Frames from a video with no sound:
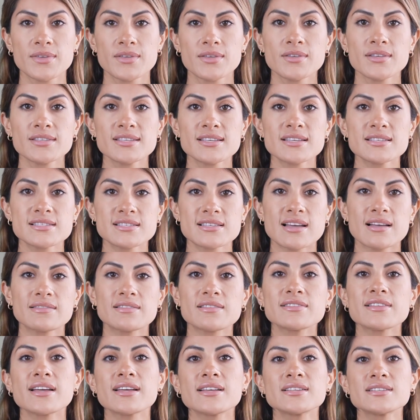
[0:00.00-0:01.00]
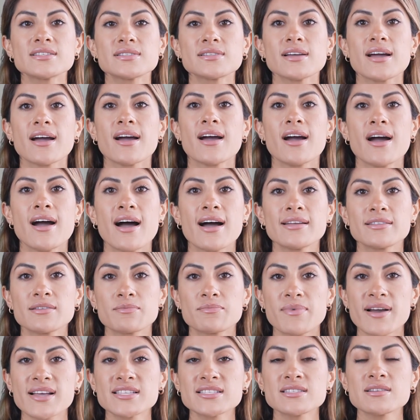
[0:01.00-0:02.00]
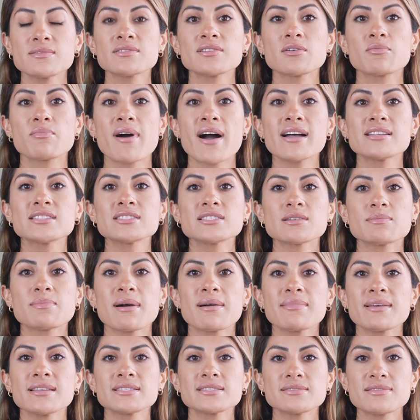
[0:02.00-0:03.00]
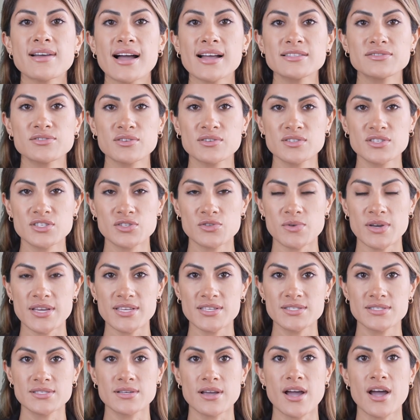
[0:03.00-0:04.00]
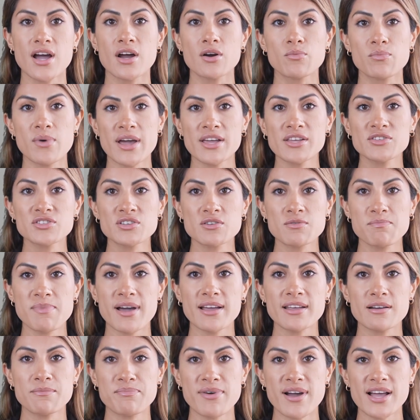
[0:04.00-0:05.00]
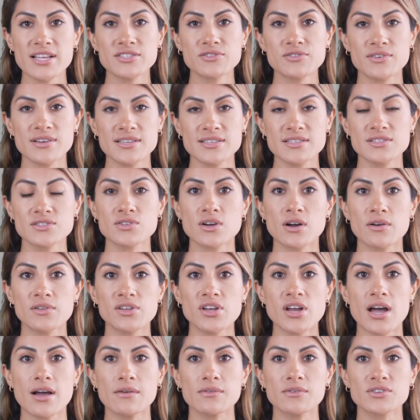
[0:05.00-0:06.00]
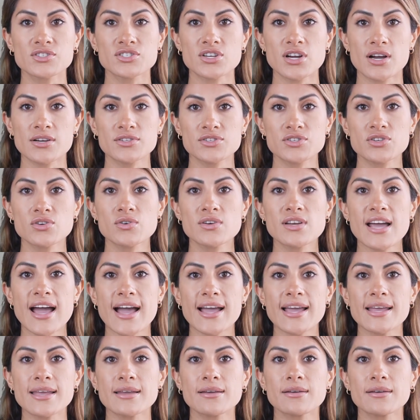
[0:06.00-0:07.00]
Discover this and the rest of the RAK Ceramics bathroom suites range at bellabathrooms.co.uk.